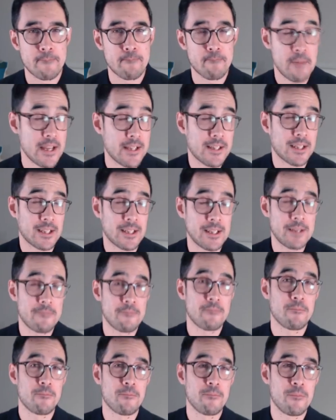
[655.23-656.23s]

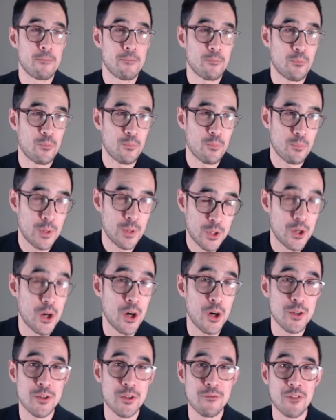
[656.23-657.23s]
Basically,
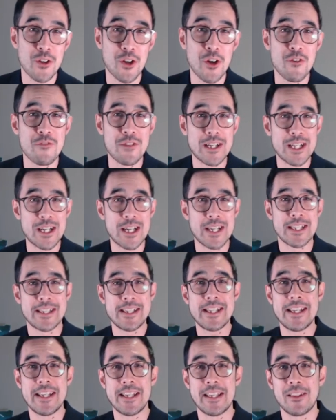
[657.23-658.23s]
because of COVID
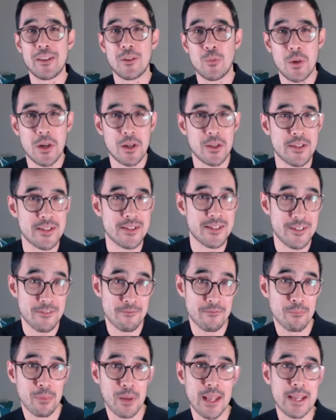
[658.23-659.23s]
nineteen, the world is a
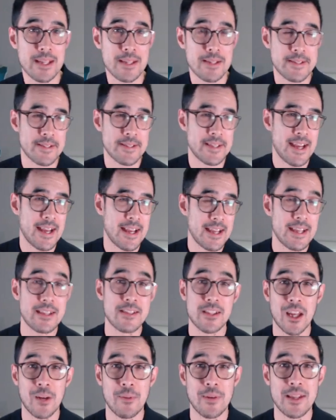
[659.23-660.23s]
different place, and that
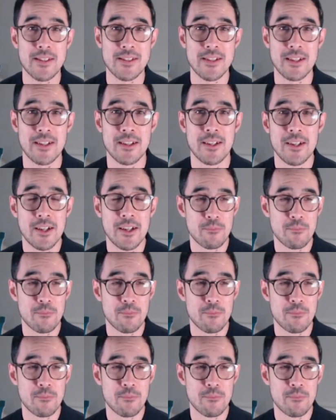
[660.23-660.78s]
is going to